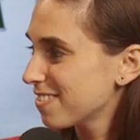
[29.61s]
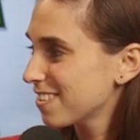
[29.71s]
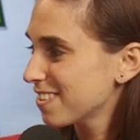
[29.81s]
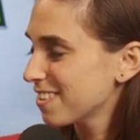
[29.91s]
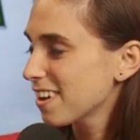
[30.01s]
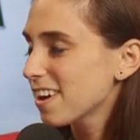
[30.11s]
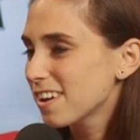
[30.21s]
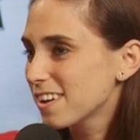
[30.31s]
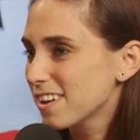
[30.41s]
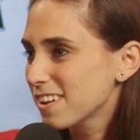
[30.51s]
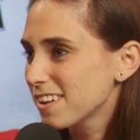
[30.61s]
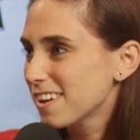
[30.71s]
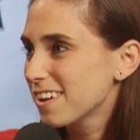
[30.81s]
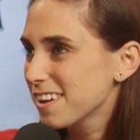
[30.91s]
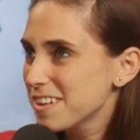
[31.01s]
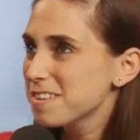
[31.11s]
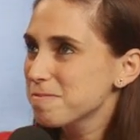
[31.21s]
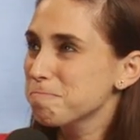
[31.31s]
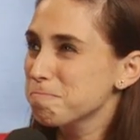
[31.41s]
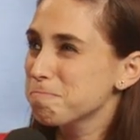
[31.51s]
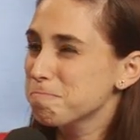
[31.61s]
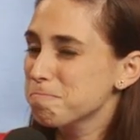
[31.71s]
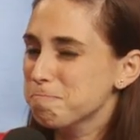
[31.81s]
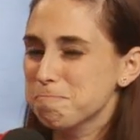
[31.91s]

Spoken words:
The person shown says nothing.